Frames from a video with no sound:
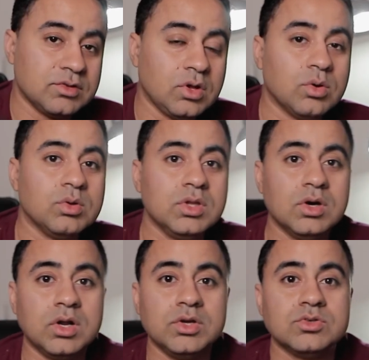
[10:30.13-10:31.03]
So the
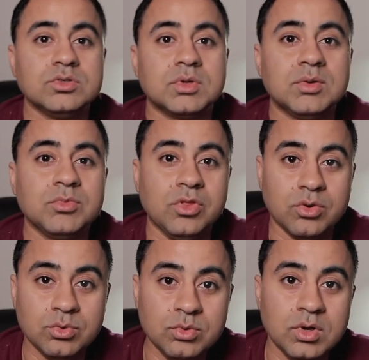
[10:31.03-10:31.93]
audio should come
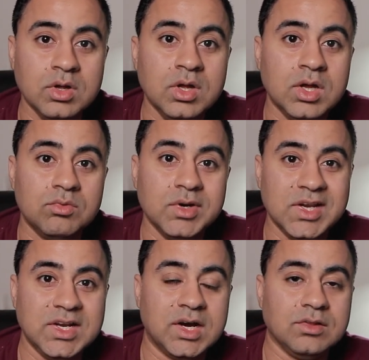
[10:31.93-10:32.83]
through
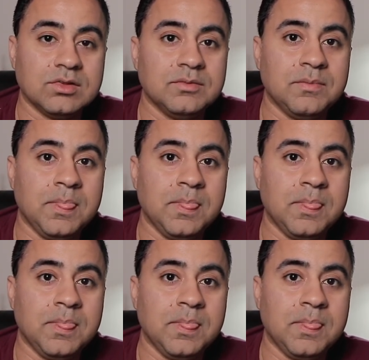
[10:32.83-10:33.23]
really nice.